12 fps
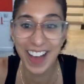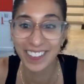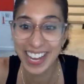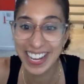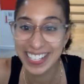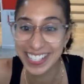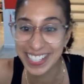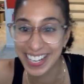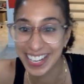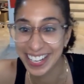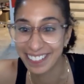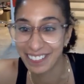
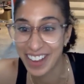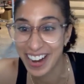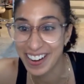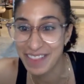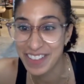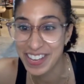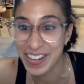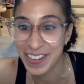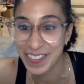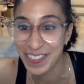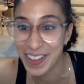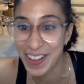Congratulations! Very
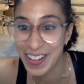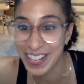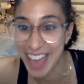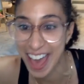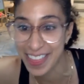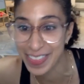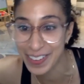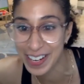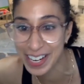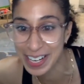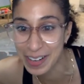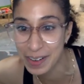beautiful,
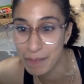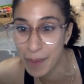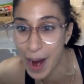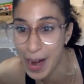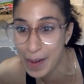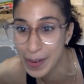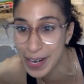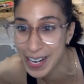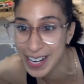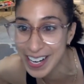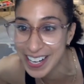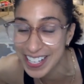Catherine
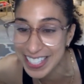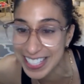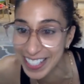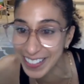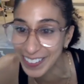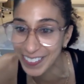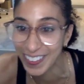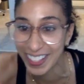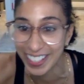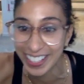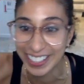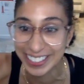Barber's little
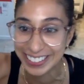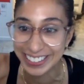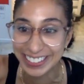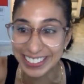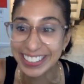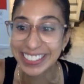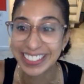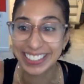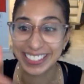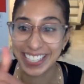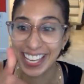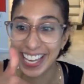one.
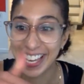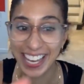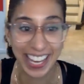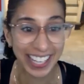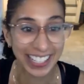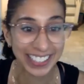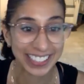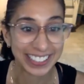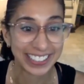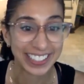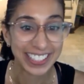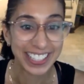Yeah.
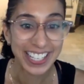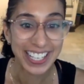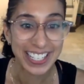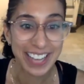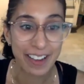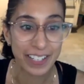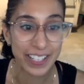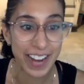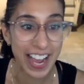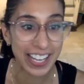Shall we try